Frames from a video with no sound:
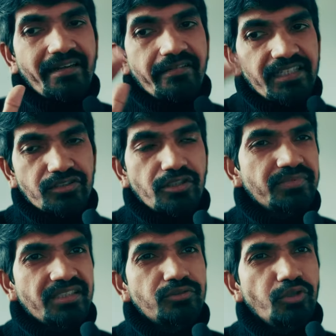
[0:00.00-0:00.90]
Rest of
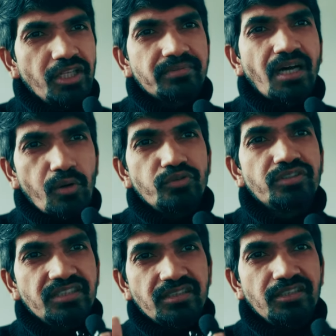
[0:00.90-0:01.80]
the
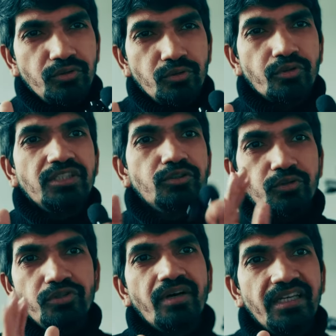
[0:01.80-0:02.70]
12,000 euro
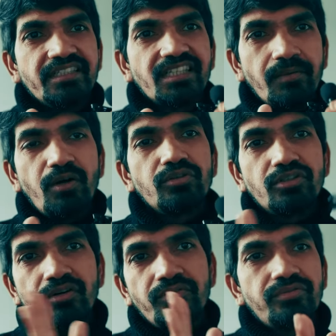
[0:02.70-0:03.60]
equivalent amount
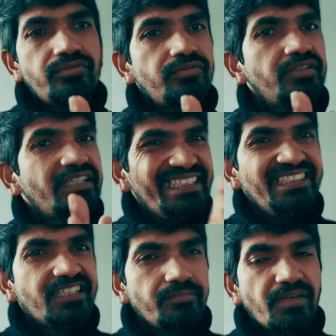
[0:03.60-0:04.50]
of
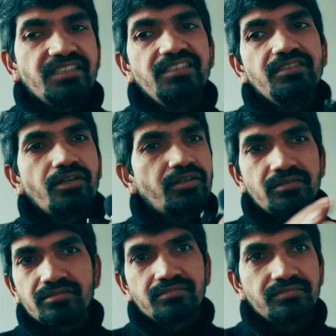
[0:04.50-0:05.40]
Indian money
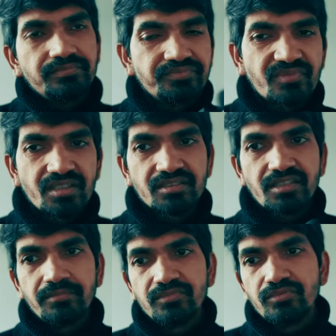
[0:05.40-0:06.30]
or
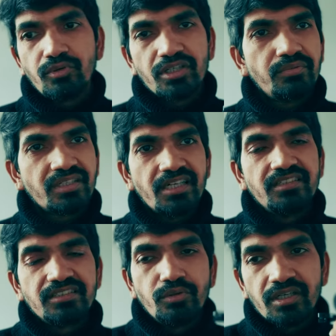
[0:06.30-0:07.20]
some whatever
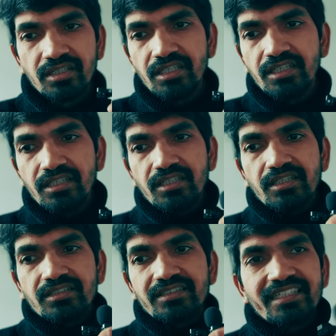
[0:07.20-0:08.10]
country you are,
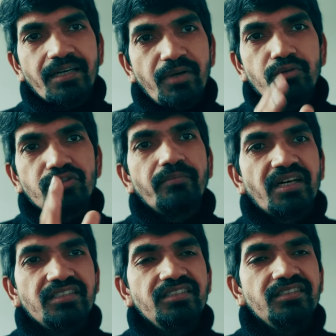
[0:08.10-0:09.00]
that amount of
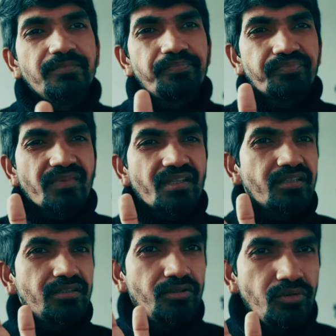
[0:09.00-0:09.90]
money
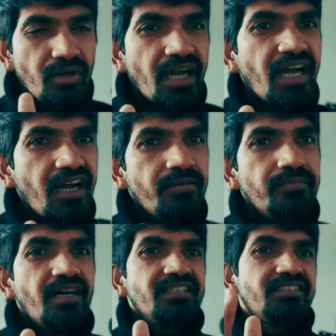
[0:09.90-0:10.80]
you
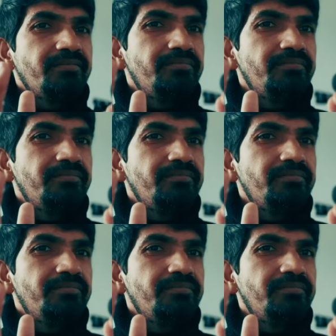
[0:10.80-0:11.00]
have as a